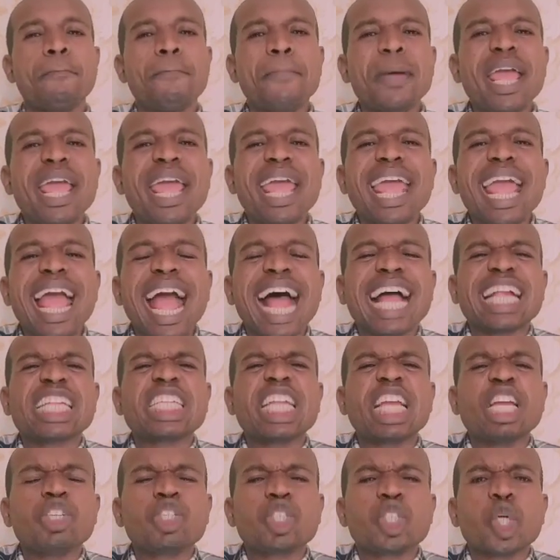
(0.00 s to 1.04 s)
Pay
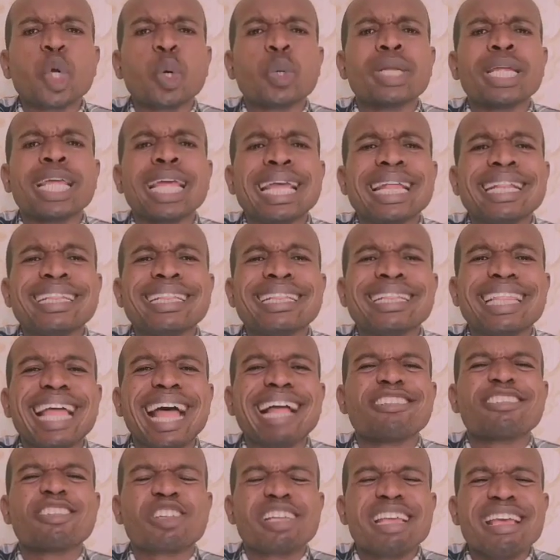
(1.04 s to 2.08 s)
attention in
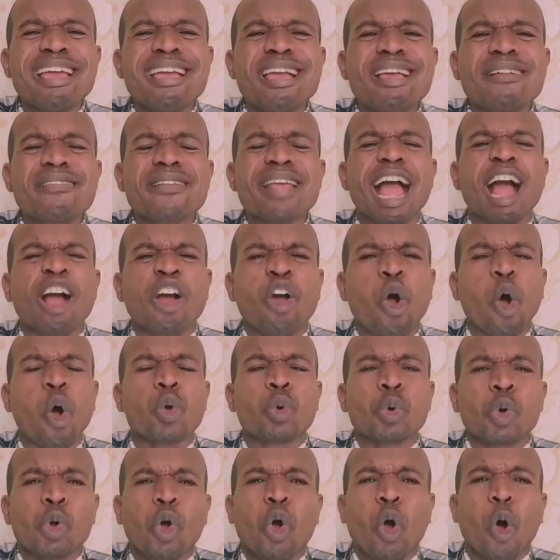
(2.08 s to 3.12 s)
that area
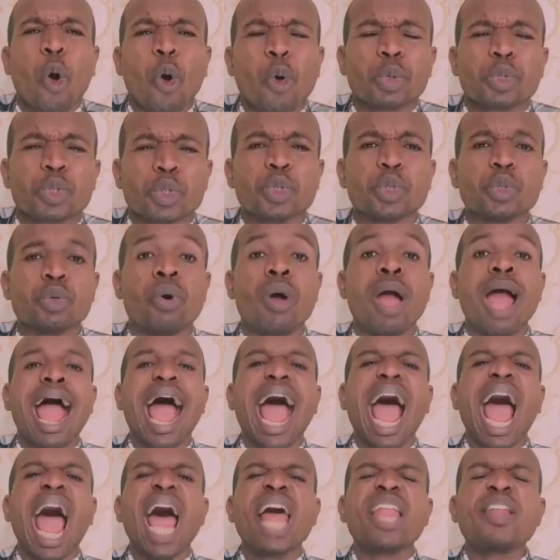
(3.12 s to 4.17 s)
God called you
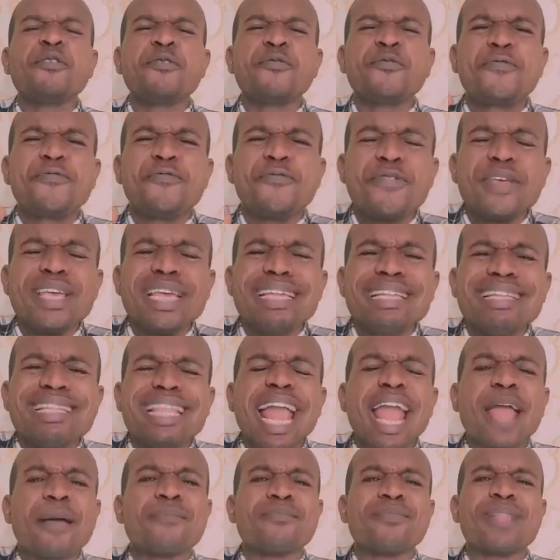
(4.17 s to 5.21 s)
and feed
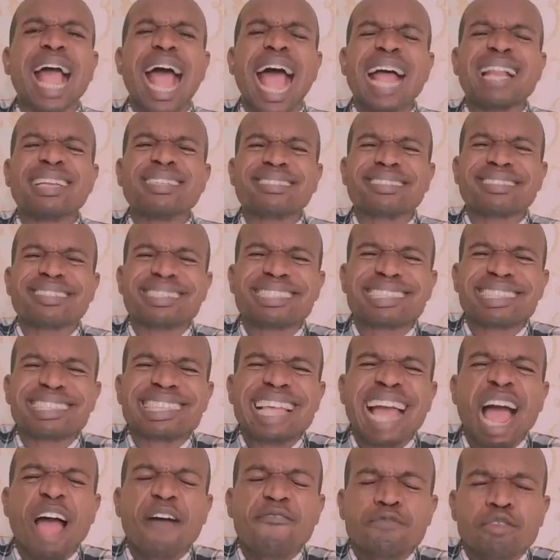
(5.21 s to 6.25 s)
them and
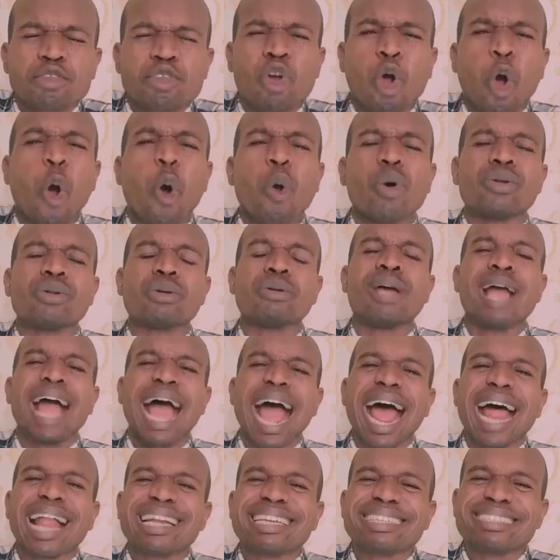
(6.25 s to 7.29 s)
serve God
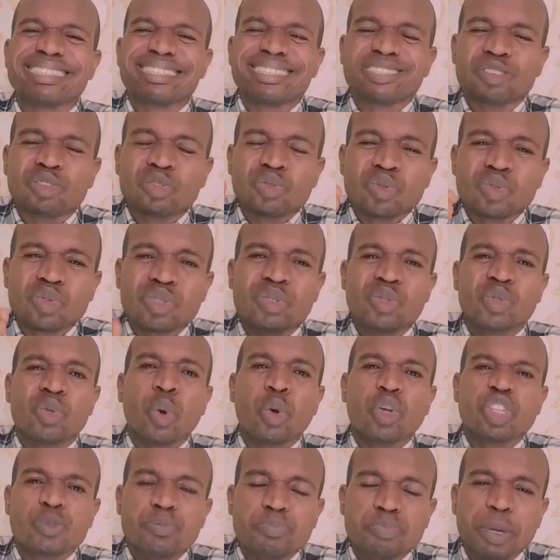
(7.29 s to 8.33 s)
and
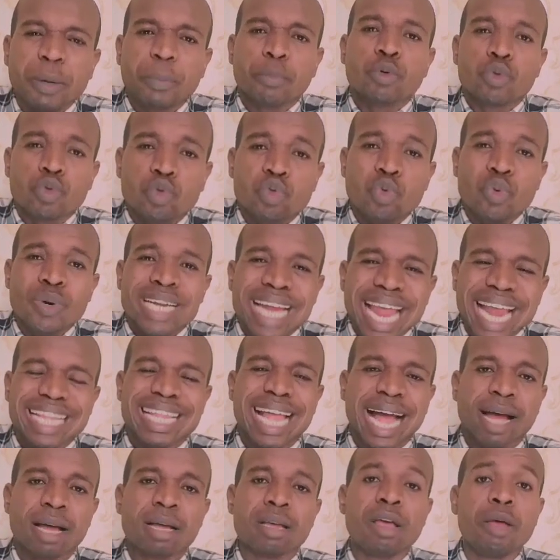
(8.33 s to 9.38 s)
those people
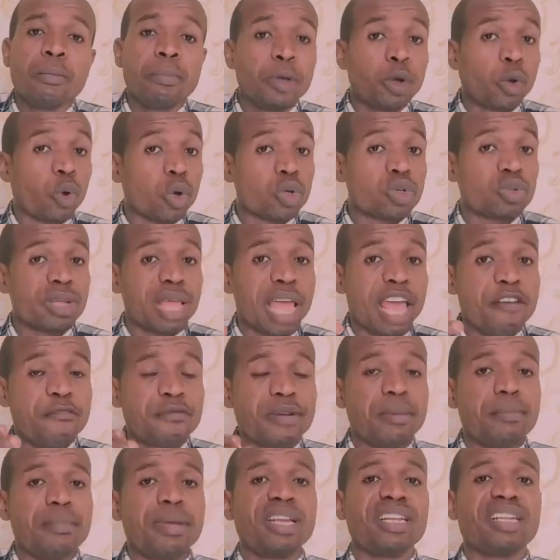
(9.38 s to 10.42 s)
together. Because
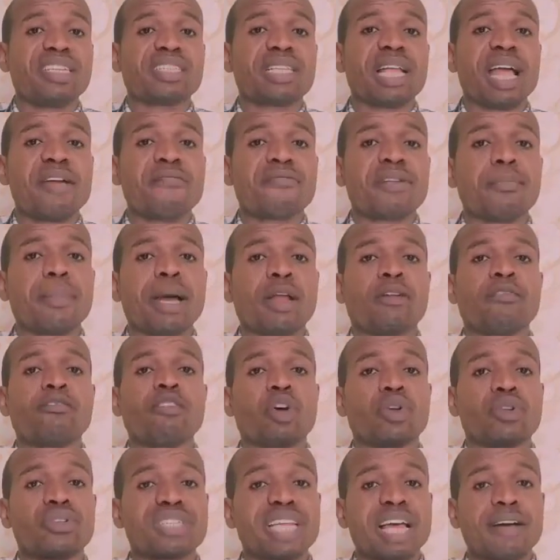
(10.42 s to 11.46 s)
every minister, every man of
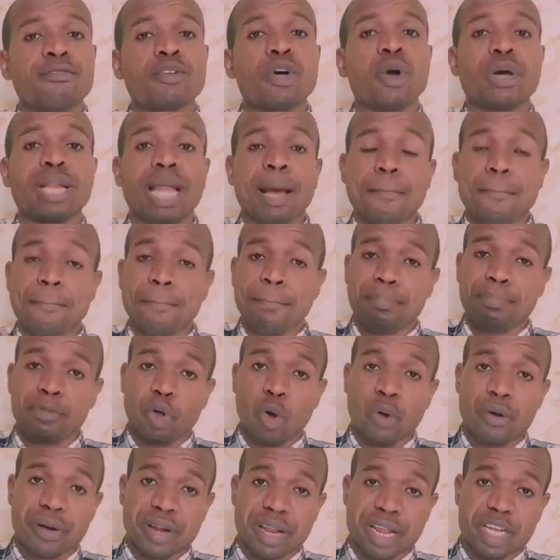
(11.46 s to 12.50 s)
God will serve God and
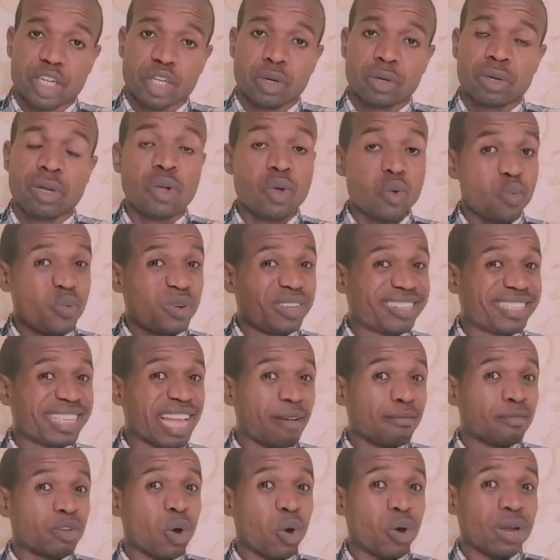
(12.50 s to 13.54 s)
congregation. We
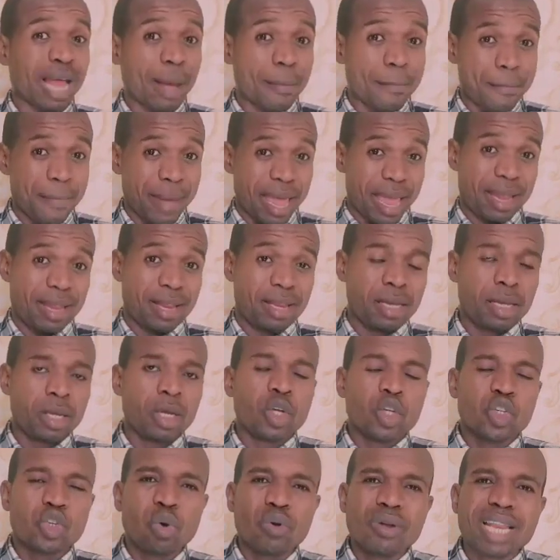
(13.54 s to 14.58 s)
serve God and men.
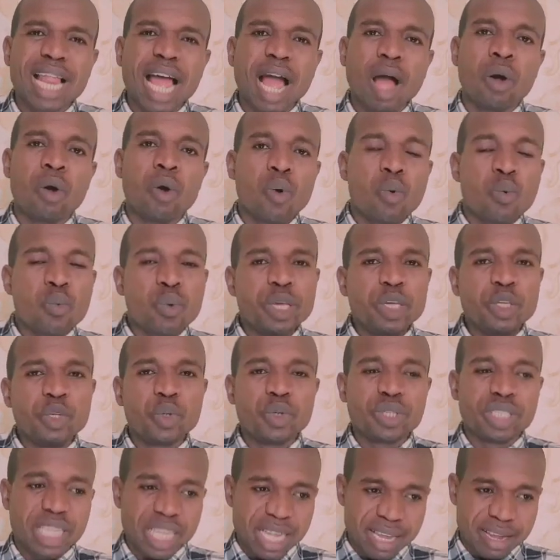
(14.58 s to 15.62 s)
So now we
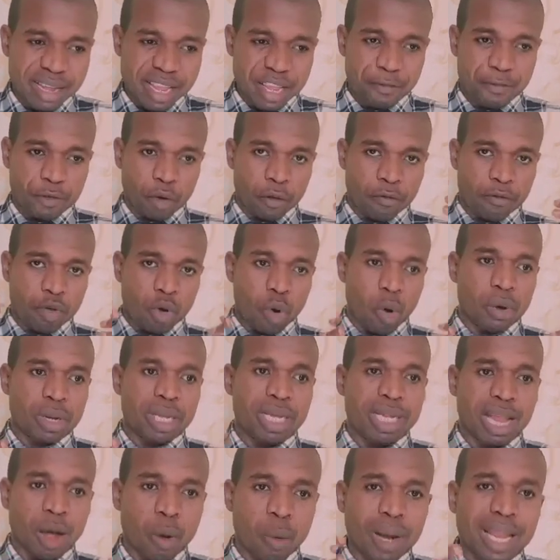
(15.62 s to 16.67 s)
use the gift of God
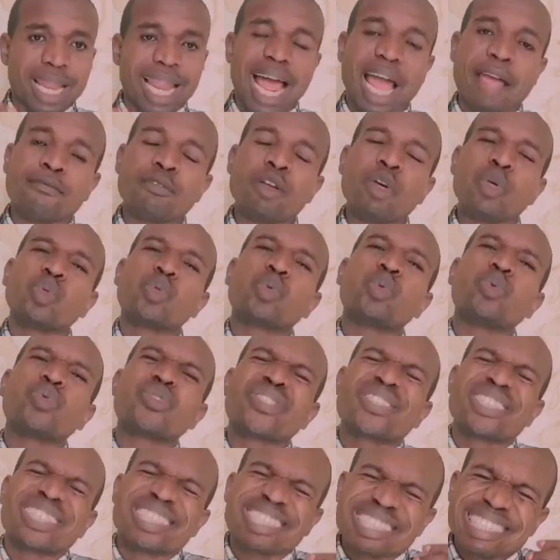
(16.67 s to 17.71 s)
in our life to
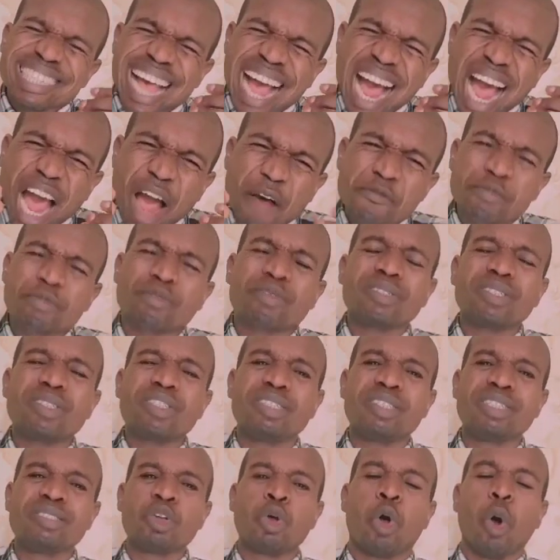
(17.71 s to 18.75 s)
serve
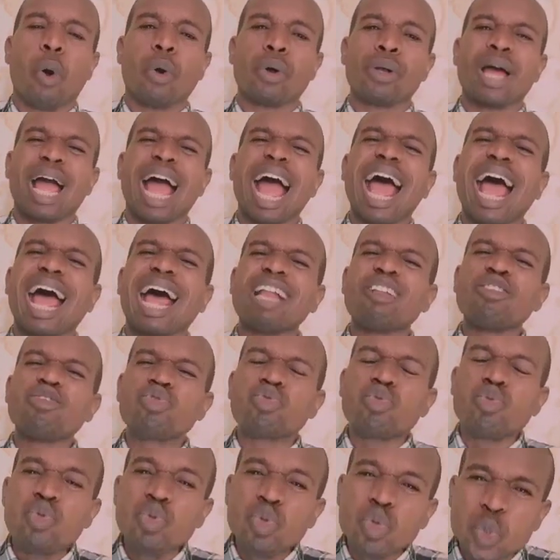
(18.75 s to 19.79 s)
God
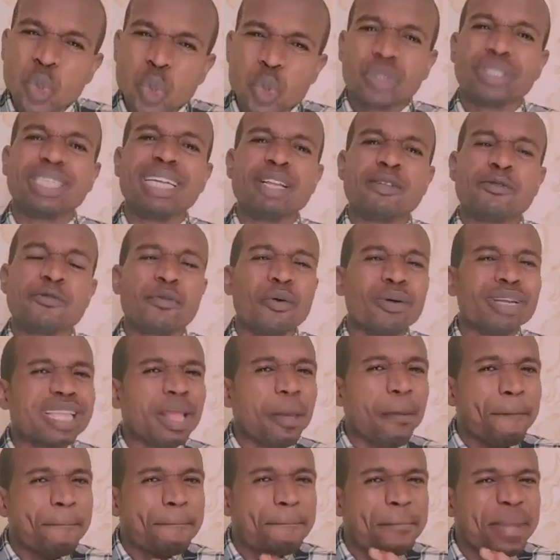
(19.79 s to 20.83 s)
and to use it for
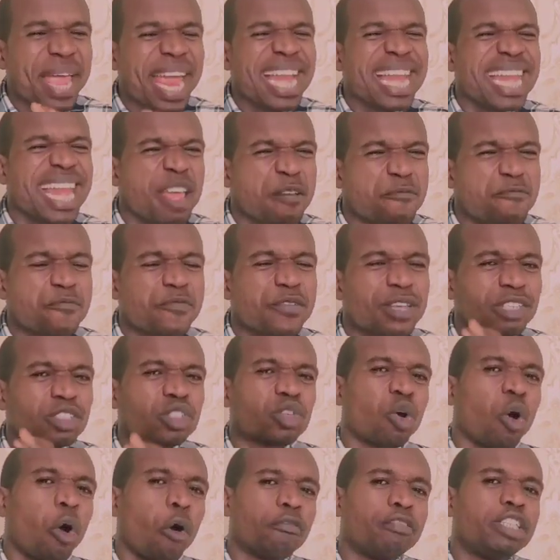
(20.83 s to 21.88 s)
the
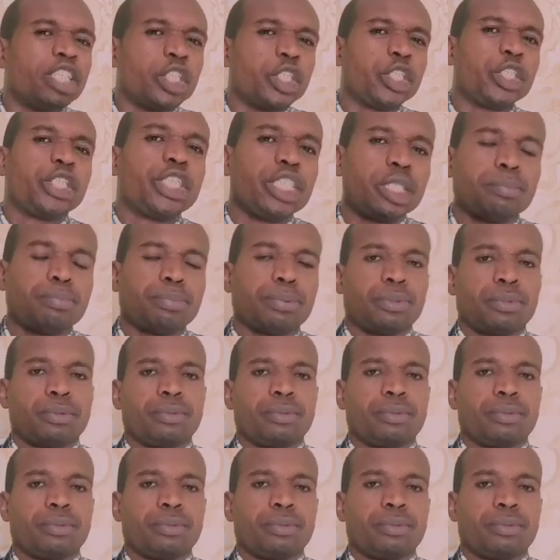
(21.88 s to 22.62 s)
benefit of the sheep.